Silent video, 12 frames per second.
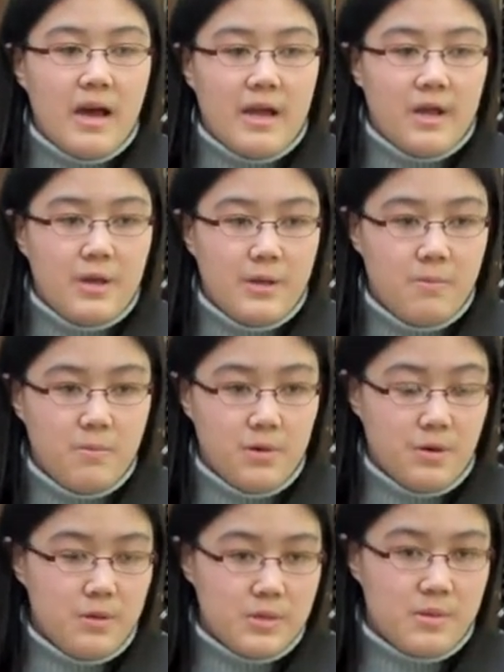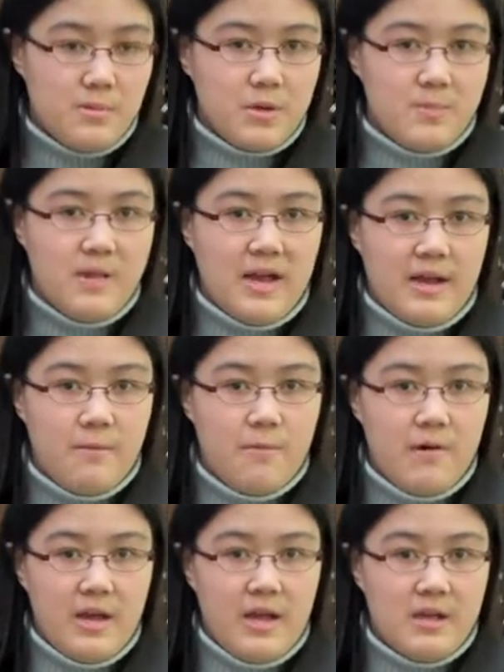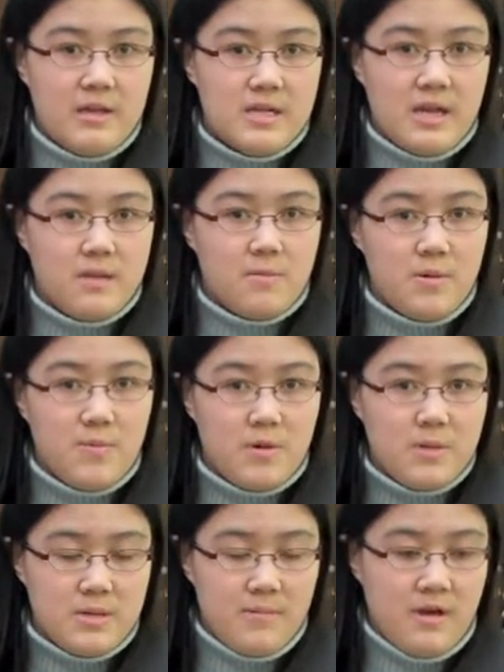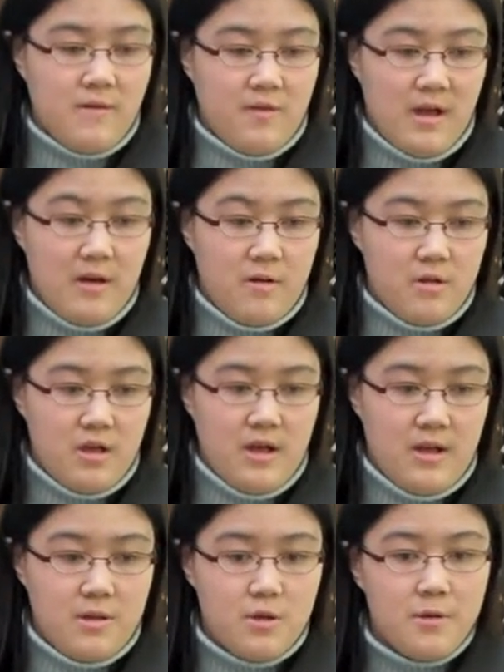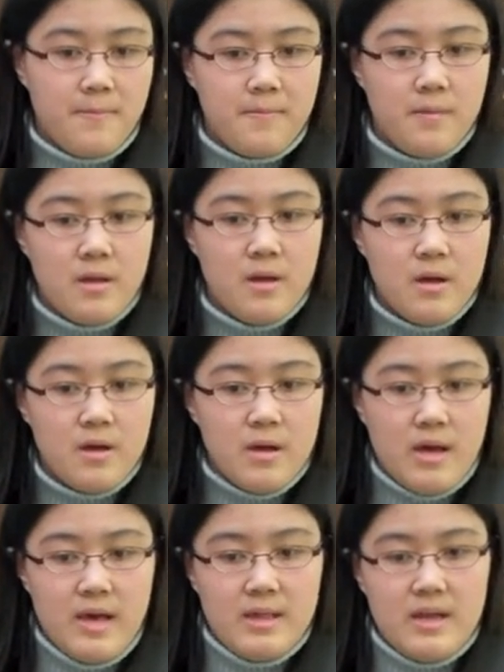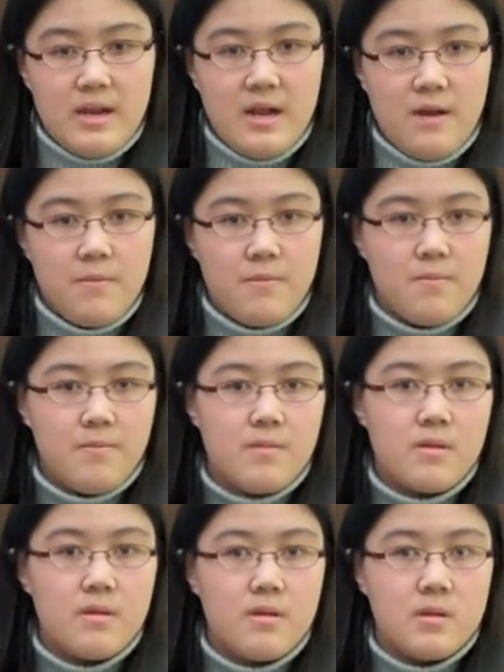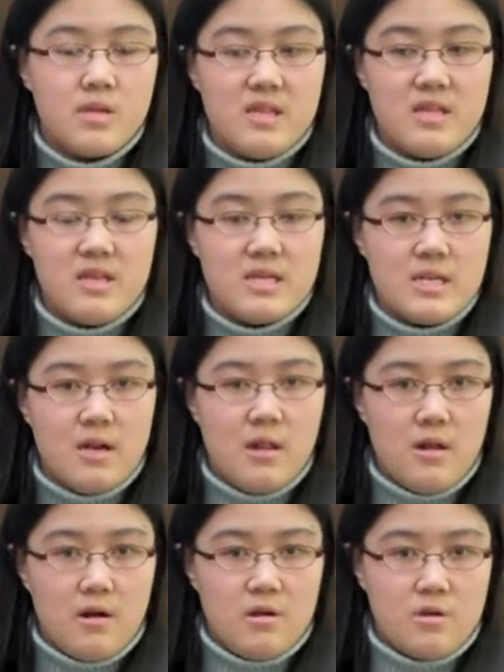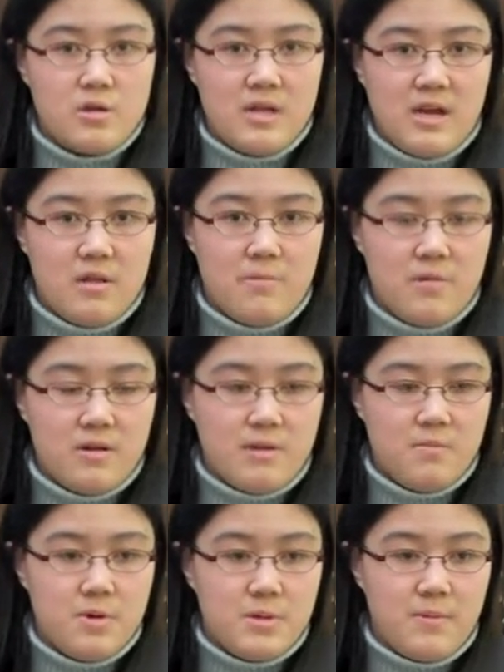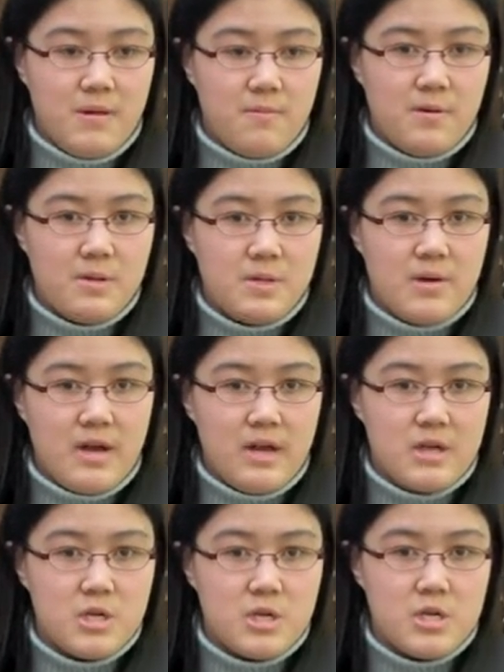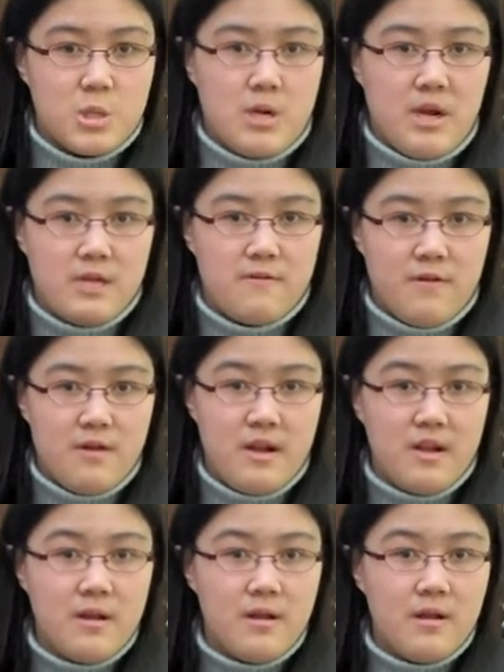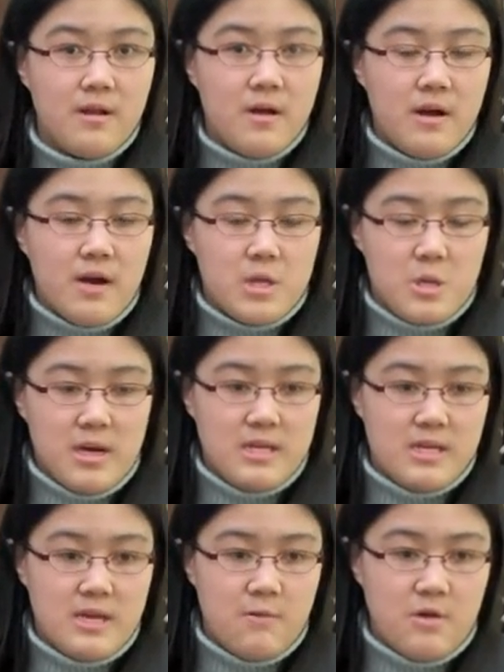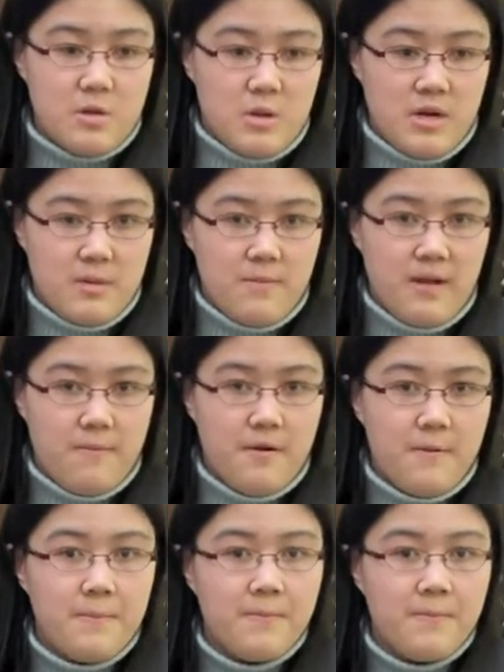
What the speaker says: could use the most black and white to get the most amount of counterchange. And then I did this in a larger sketchbook than most people, so I just transferred it. I traced it with trace paper,